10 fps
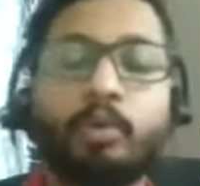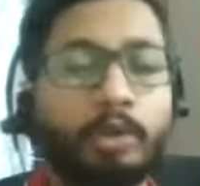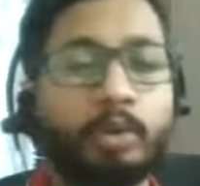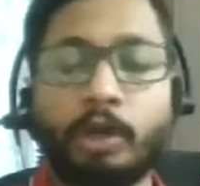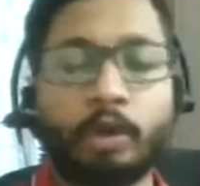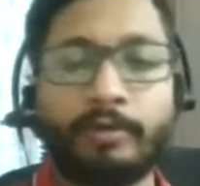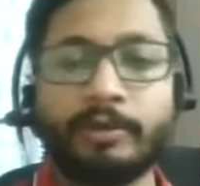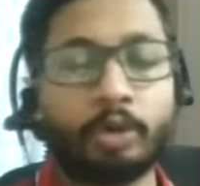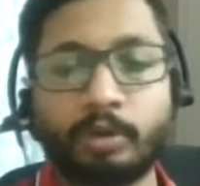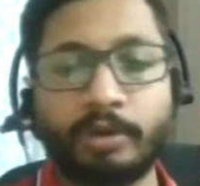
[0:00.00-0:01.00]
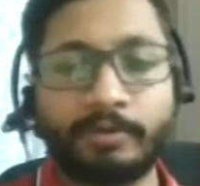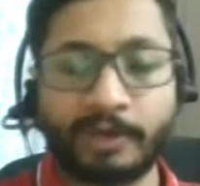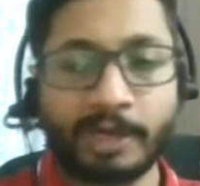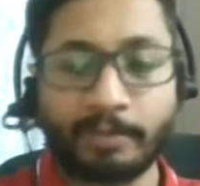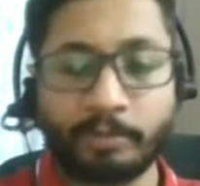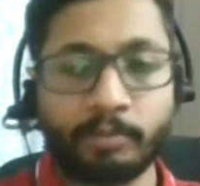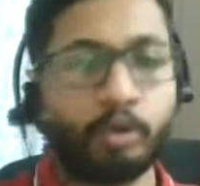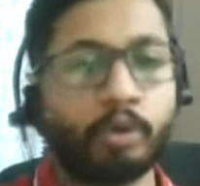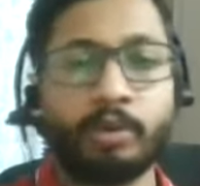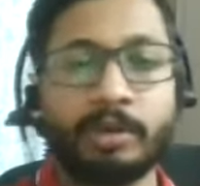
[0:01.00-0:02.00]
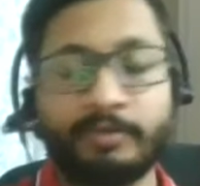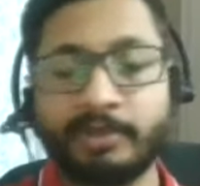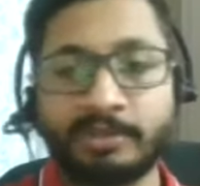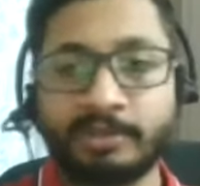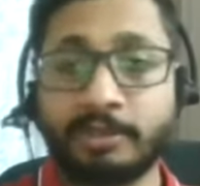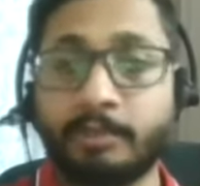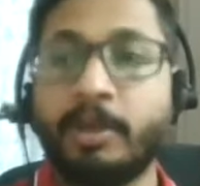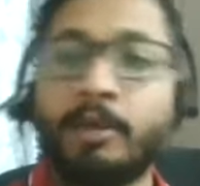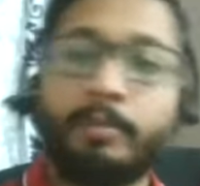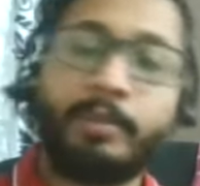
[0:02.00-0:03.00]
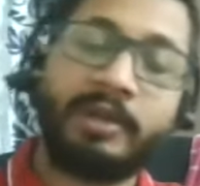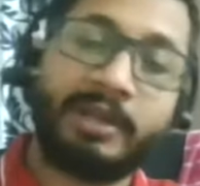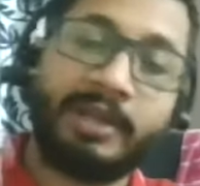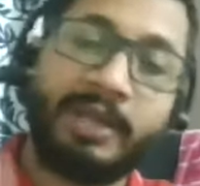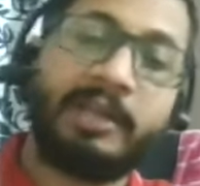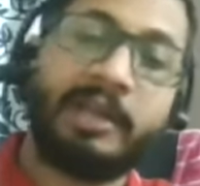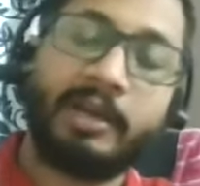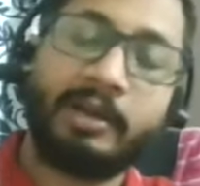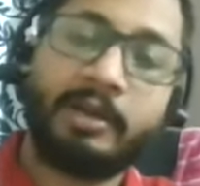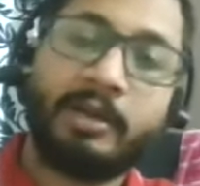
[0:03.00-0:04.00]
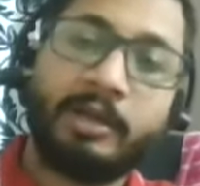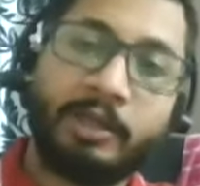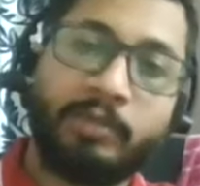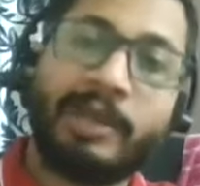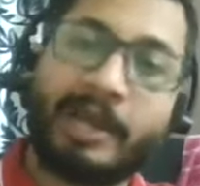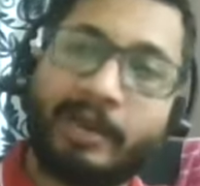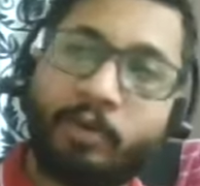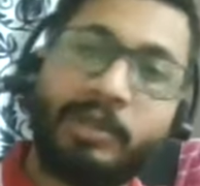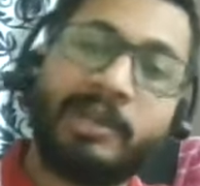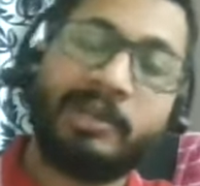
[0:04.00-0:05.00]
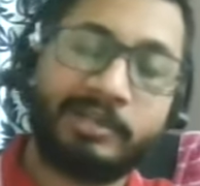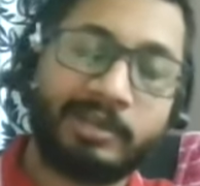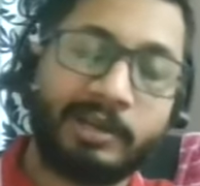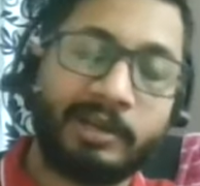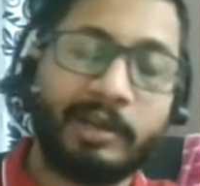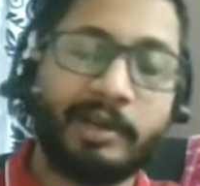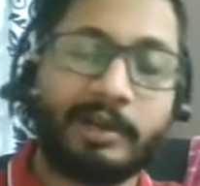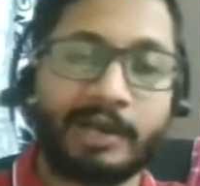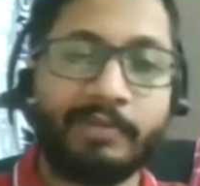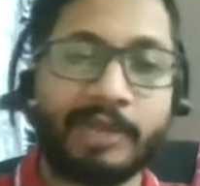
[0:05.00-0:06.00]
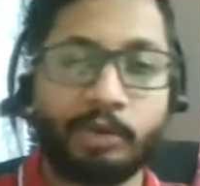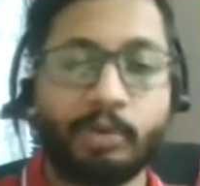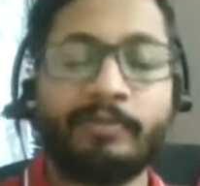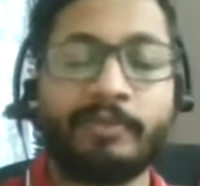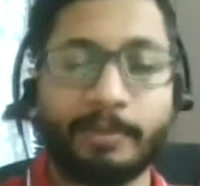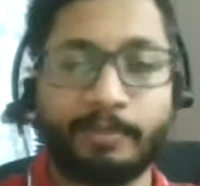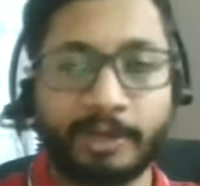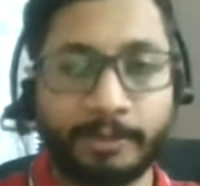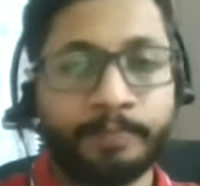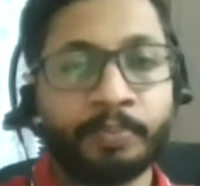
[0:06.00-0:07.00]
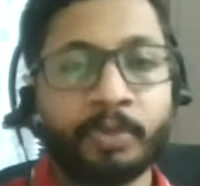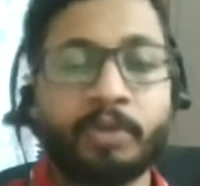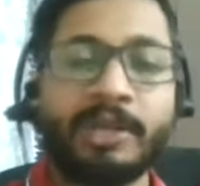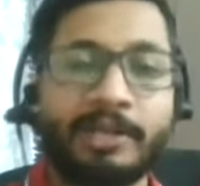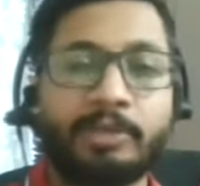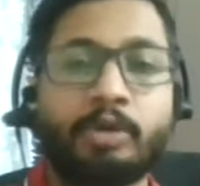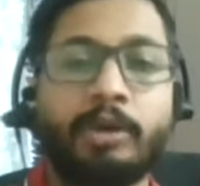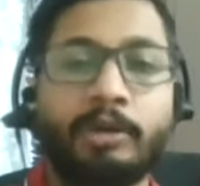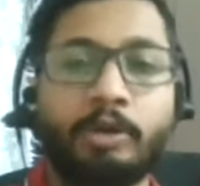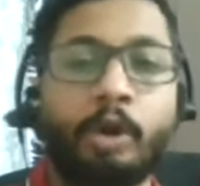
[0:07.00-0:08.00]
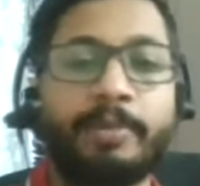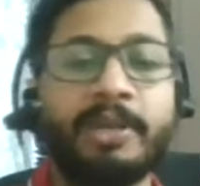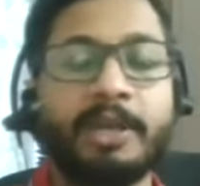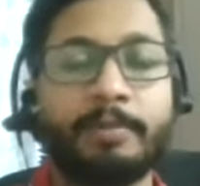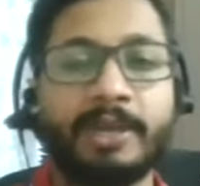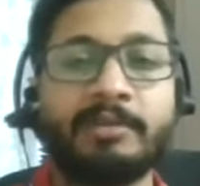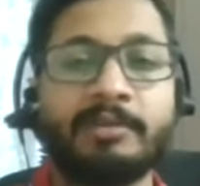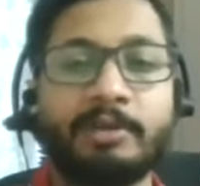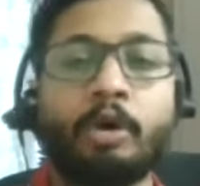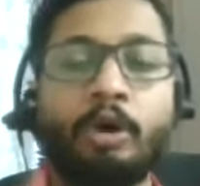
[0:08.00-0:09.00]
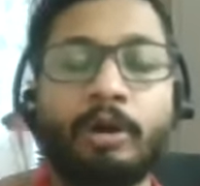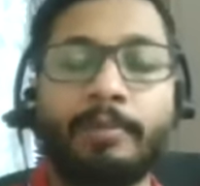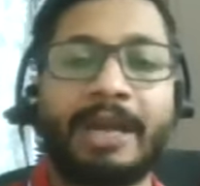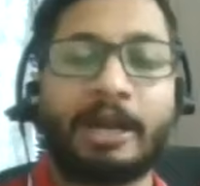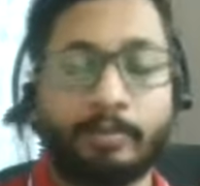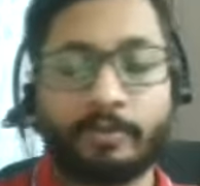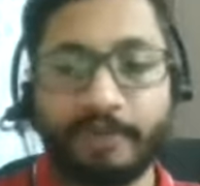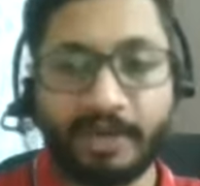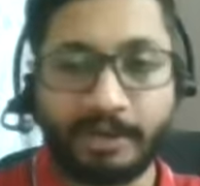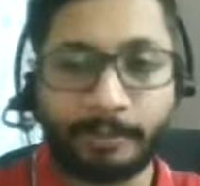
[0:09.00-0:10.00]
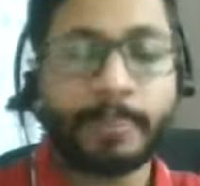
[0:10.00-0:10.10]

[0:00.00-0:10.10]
You can always go to a different laptop, go to a different system, but the data you will have on the external drive that you have kept it. So that is called copy and paste or a backup of data.